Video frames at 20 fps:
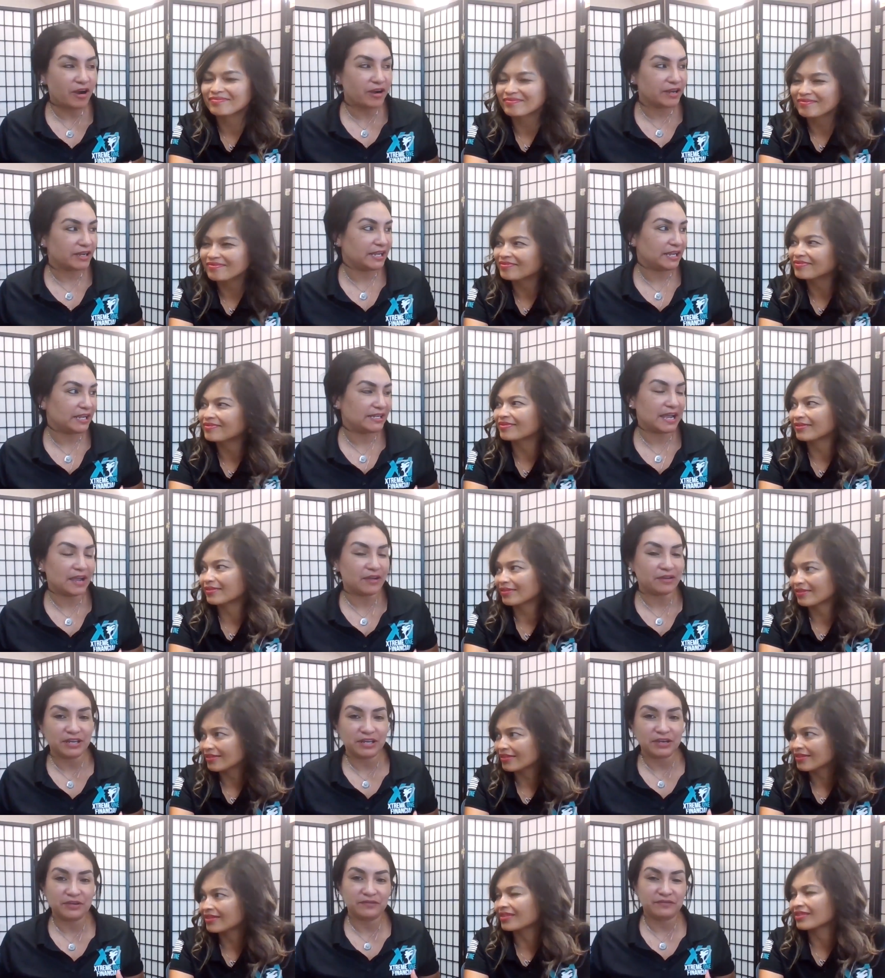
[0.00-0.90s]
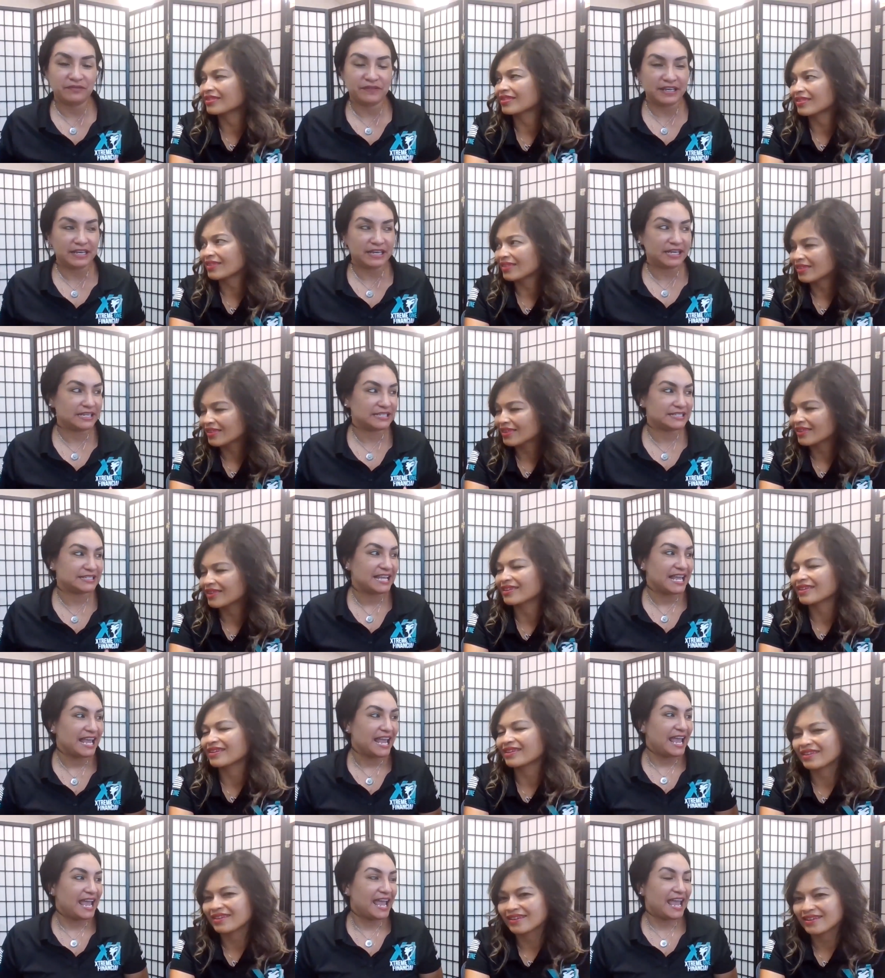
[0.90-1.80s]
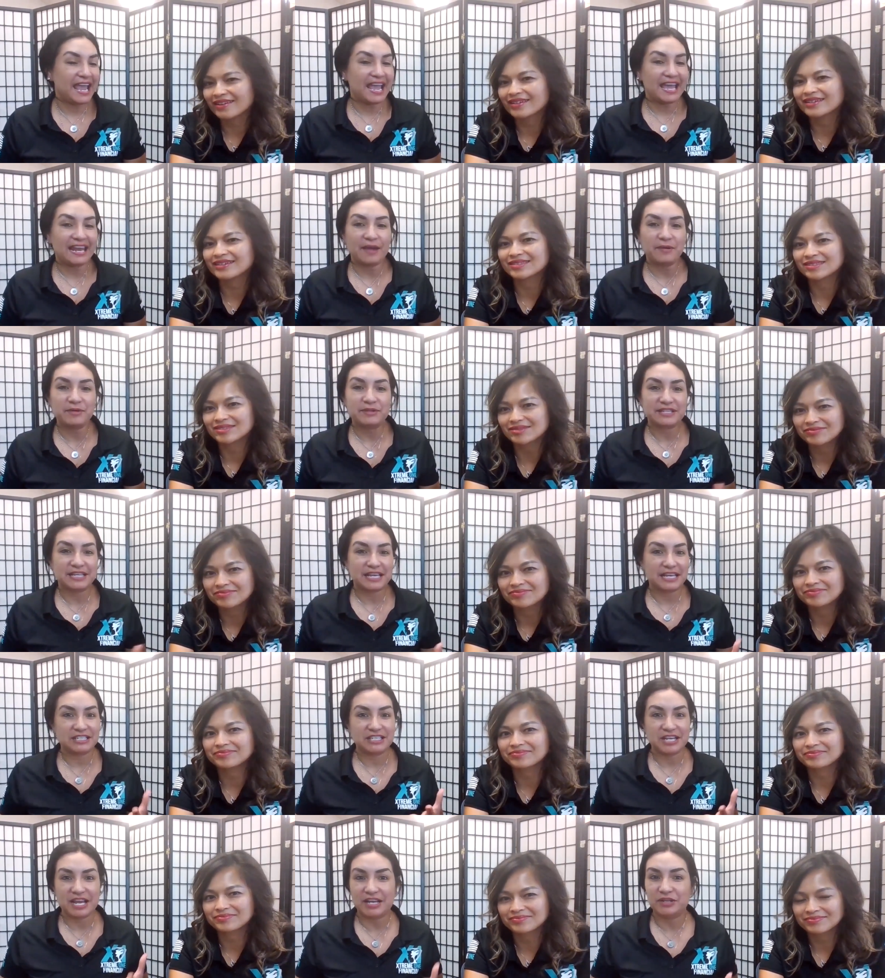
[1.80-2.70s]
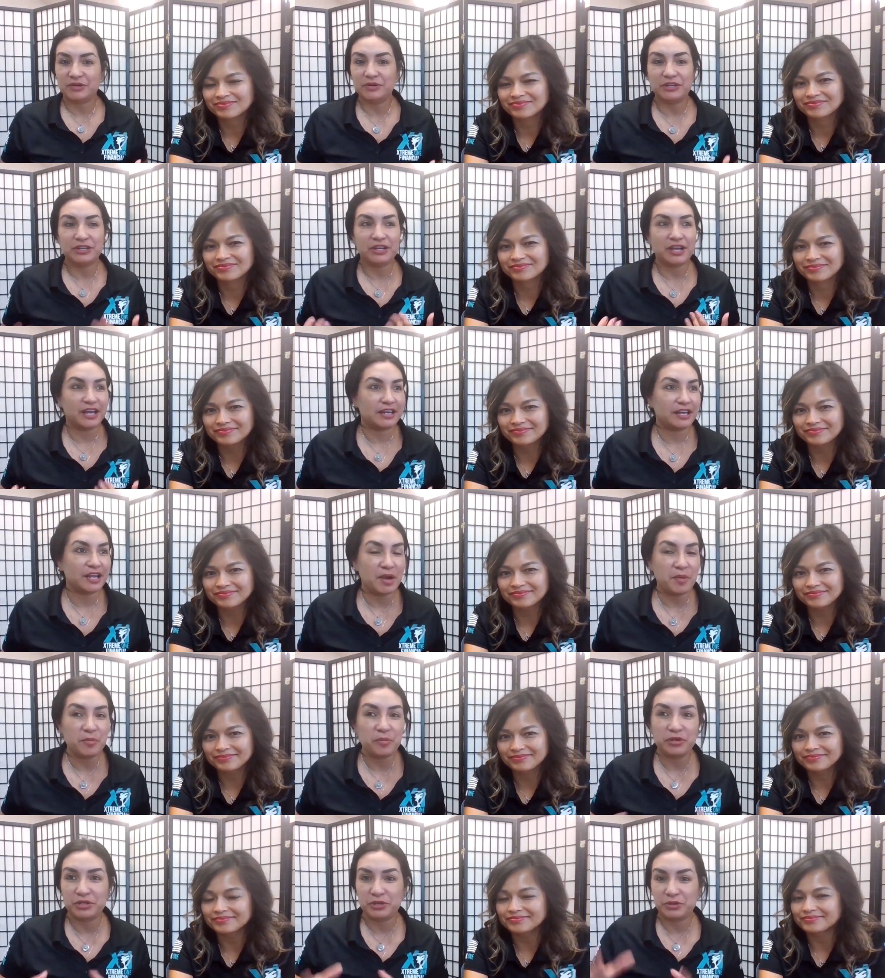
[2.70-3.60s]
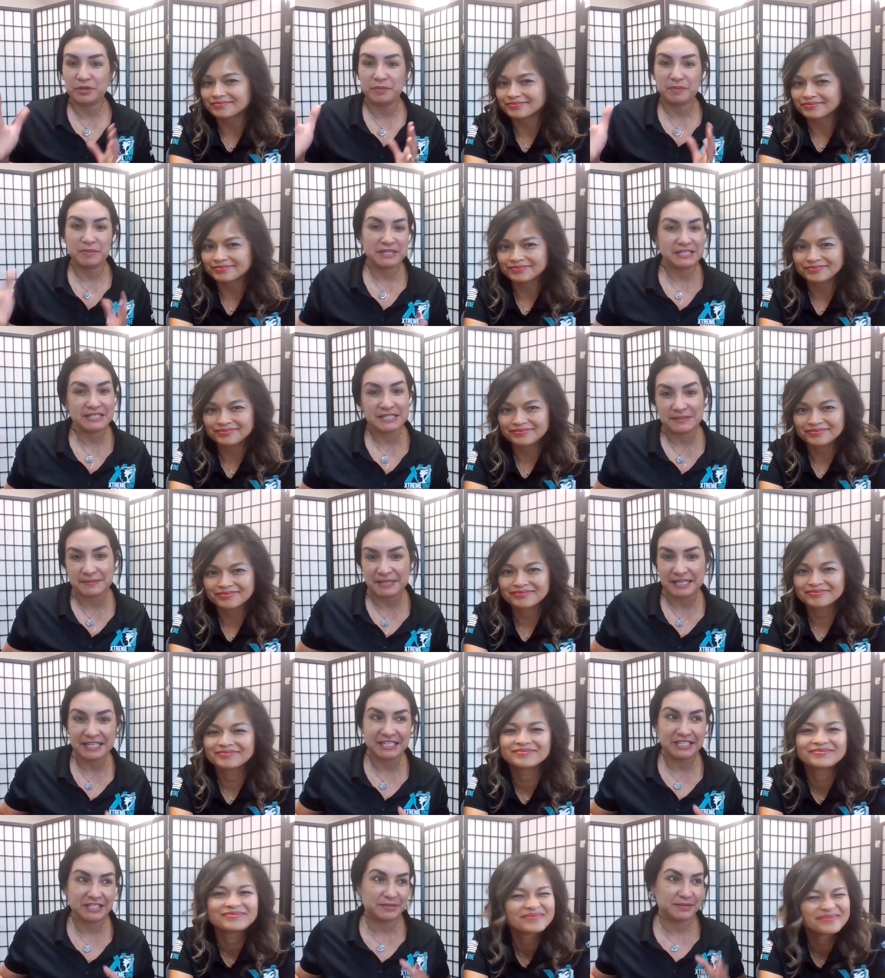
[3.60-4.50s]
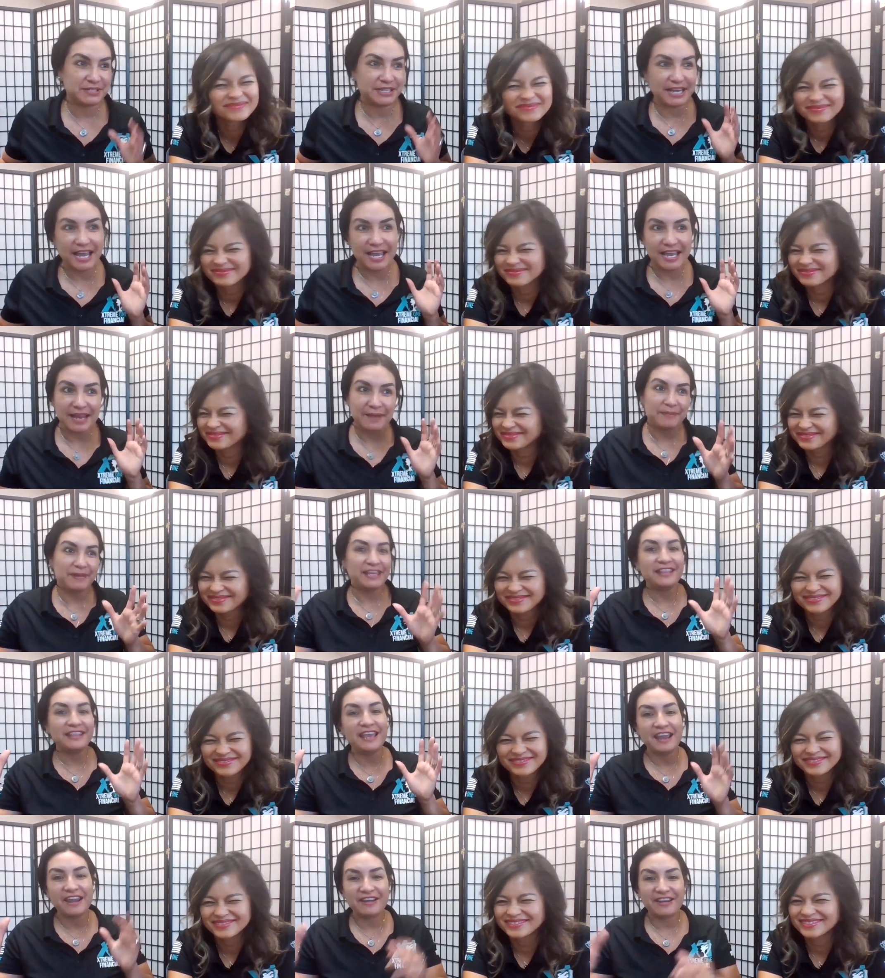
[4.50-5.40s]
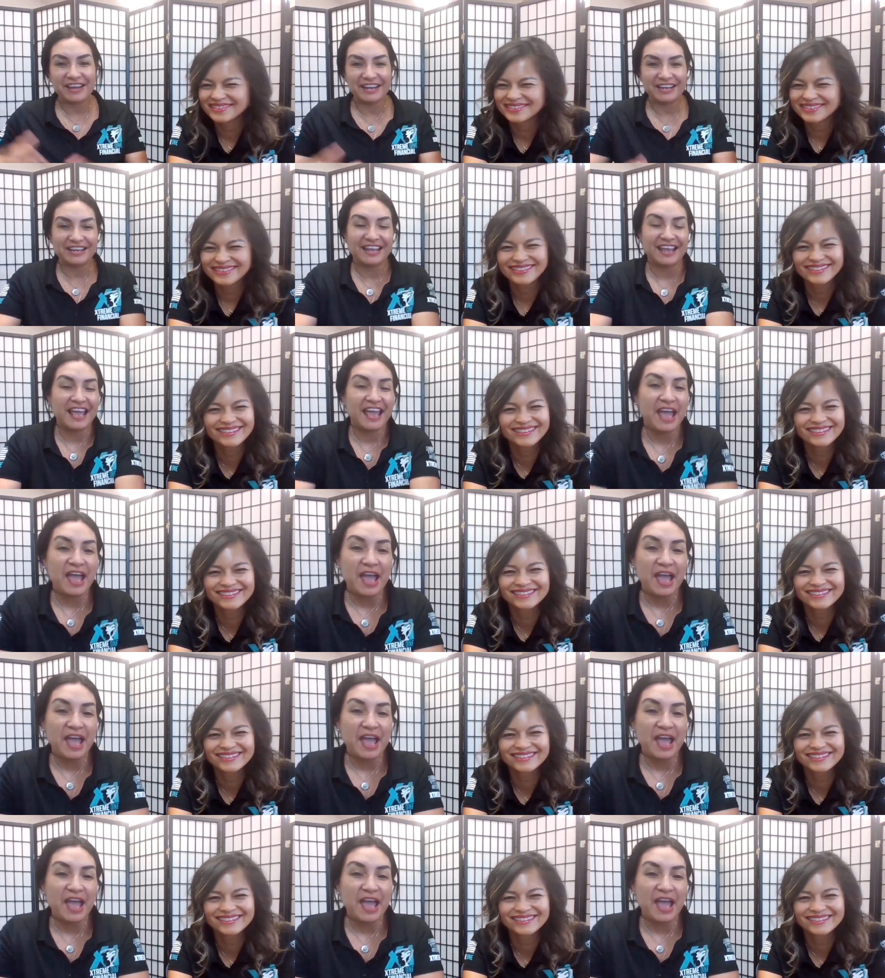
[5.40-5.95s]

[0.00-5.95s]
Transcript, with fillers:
Speaker 1: party down here in Phoenix. And I was like, January, you got to come. We're doing the business meeting. She was like, I got to be there. And